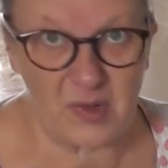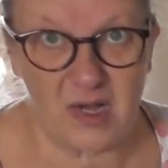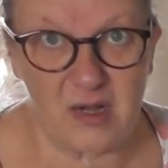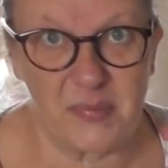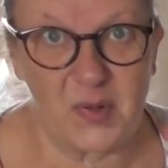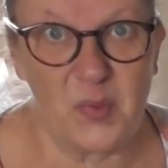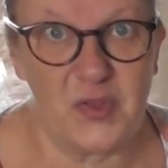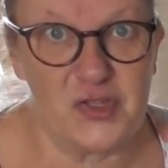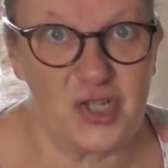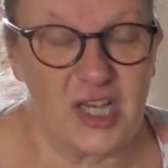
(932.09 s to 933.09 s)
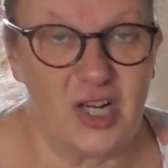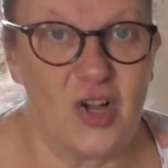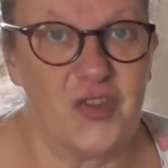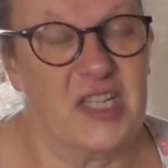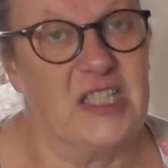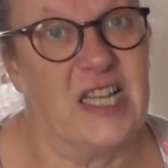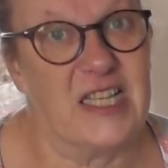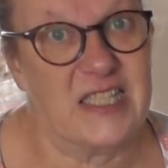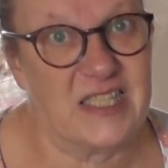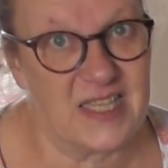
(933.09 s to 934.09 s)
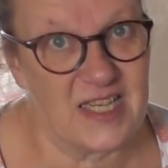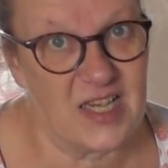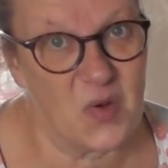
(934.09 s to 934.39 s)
up with a dry cloth and let's see